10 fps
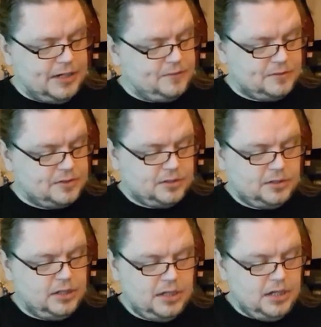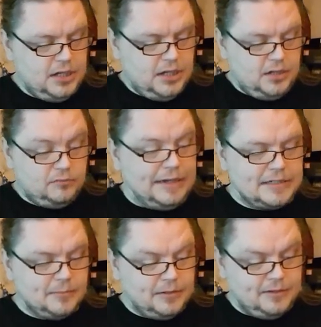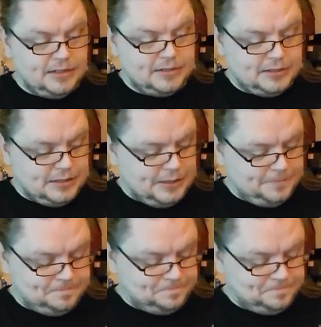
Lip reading: Eaves until reasonably recently.